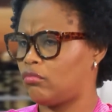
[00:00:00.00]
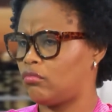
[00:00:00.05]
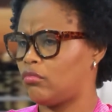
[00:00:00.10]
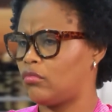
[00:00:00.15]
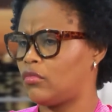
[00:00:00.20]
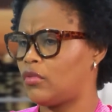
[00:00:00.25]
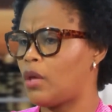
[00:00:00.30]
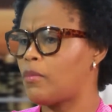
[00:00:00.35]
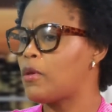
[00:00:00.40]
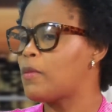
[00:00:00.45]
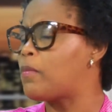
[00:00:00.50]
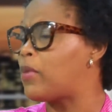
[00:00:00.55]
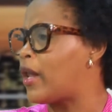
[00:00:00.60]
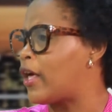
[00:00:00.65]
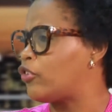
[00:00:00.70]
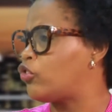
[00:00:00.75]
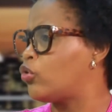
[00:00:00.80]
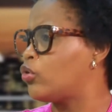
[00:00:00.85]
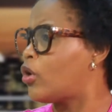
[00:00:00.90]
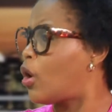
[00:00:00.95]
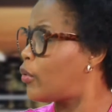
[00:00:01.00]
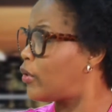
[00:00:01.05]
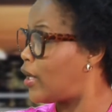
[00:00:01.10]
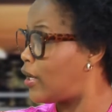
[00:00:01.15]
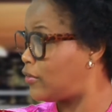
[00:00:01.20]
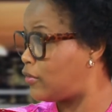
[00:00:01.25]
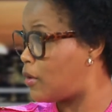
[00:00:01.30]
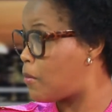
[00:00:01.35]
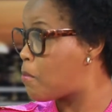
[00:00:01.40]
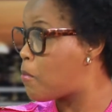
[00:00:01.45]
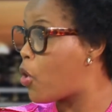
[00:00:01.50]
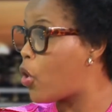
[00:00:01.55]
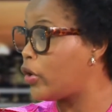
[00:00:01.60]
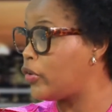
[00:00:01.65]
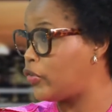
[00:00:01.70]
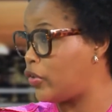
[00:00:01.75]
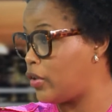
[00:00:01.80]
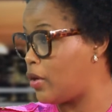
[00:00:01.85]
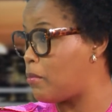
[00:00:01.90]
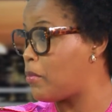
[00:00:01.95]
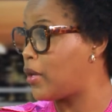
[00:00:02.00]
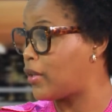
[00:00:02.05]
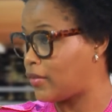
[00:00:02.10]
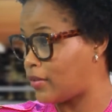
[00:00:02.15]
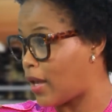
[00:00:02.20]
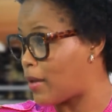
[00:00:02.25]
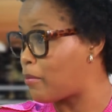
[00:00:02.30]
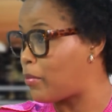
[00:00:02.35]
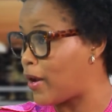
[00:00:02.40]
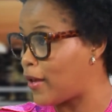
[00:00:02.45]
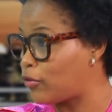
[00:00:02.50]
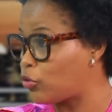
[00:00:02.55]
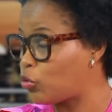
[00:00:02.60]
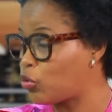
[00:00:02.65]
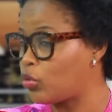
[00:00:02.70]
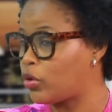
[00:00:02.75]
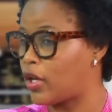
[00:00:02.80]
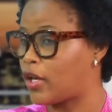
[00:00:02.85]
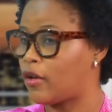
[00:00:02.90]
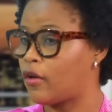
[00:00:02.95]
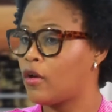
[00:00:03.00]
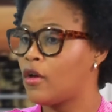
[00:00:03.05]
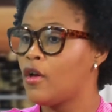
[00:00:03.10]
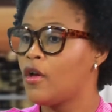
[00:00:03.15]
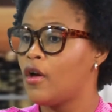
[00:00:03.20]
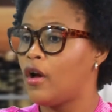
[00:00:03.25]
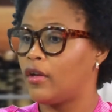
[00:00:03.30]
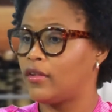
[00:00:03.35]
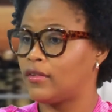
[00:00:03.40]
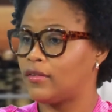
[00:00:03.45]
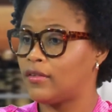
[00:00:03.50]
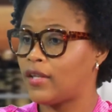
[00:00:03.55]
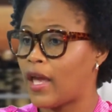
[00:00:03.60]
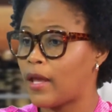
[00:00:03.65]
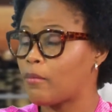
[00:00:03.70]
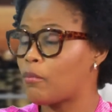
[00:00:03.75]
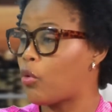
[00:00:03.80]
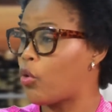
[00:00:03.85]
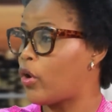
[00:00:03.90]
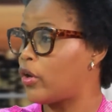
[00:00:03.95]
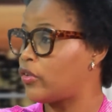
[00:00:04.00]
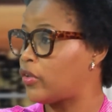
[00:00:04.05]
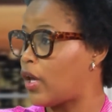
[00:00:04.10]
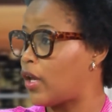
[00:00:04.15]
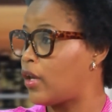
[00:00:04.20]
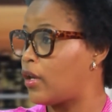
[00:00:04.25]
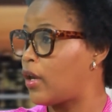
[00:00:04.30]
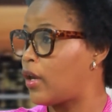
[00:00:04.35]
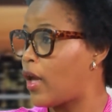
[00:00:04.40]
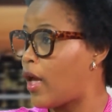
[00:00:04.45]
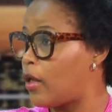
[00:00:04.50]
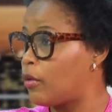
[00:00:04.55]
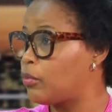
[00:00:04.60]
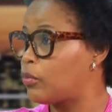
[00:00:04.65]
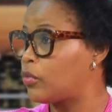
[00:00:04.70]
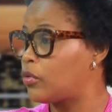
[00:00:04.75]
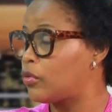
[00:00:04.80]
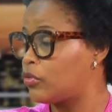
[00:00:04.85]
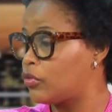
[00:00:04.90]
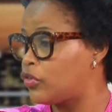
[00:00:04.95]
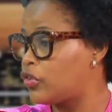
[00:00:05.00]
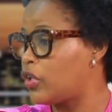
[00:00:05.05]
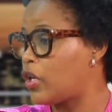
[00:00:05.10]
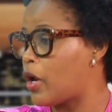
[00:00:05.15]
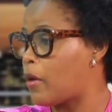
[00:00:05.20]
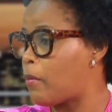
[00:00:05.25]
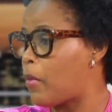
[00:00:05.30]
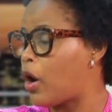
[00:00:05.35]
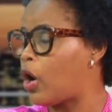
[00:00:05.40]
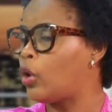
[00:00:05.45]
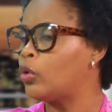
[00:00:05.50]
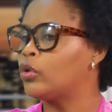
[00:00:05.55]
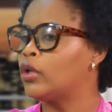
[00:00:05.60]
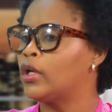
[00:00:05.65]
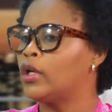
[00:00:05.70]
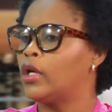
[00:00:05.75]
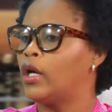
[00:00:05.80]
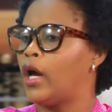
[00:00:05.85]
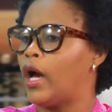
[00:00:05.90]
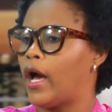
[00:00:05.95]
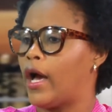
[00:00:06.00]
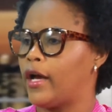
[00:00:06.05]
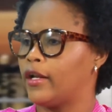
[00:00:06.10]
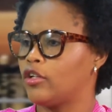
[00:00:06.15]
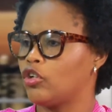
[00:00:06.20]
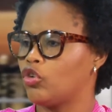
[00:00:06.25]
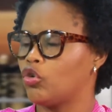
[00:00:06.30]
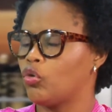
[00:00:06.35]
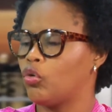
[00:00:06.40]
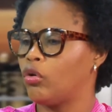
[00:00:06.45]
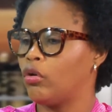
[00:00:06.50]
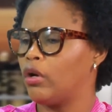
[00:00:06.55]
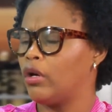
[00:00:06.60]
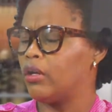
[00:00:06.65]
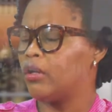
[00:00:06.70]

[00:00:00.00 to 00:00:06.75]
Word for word: let me bless. You know, there are some boys in the mix I bless too. There are 10 boys I help see about. And, you know,